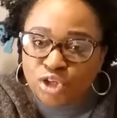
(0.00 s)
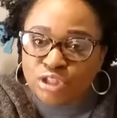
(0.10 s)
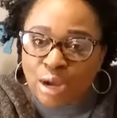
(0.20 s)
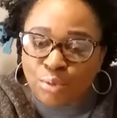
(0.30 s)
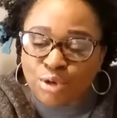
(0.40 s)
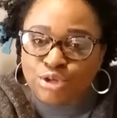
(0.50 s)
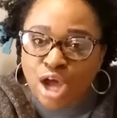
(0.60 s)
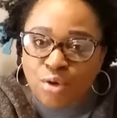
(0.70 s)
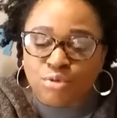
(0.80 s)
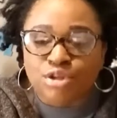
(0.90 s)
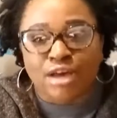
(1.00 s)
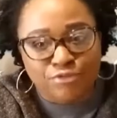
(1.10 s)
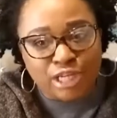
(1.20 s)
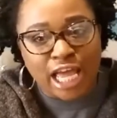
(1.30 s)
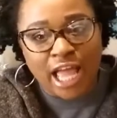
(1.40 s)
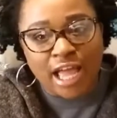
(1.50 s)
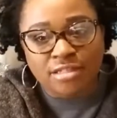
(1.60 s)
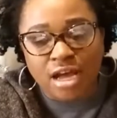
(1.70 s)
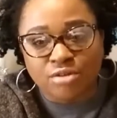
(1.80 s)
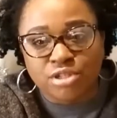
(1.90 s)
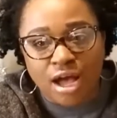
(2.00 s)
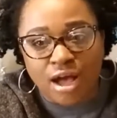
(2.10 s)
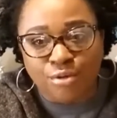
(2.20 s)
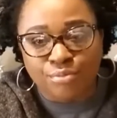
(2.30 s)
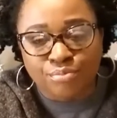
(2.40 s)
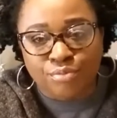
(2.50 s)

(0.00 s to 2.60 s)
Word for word: Because I want to talk. Because I feel like I can talk to y'all.